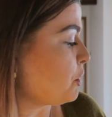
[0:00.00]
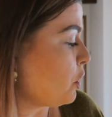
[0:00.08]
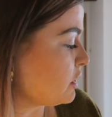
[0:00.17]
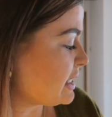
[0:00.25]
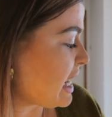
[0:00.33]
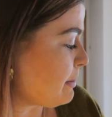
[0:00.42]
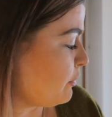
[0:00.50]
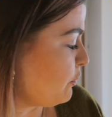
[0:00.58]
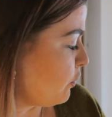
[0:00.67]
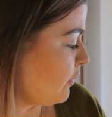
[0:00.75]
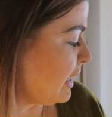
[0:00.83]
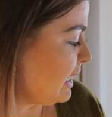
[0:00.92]
some content
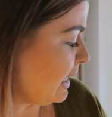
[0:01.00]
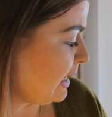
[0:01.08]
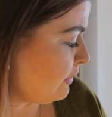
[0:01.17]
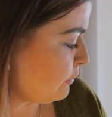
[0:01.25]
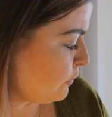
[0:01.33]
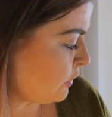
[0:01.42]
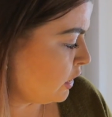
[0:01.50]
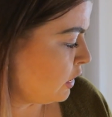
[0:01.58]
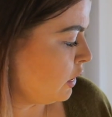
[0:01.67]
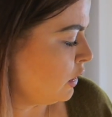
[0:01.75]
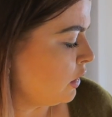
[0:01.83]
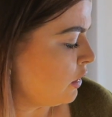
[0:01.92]
before I leave
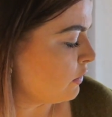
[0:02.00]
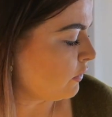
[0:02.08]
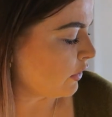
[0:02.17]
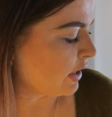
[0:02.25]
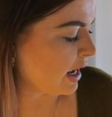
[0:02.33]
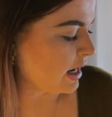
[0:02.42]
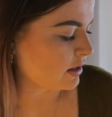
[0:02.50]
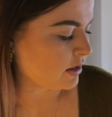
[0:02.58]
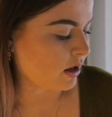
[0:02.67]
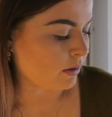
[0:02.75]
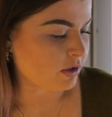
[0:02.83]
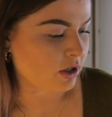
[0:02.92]
for an ad
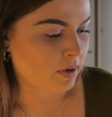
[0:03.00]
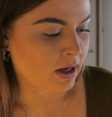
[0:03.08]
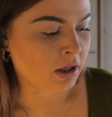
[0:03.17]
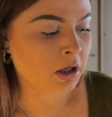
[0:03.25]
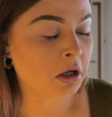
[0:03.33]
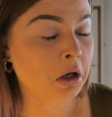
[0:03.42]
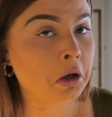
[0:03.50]
that I'm doing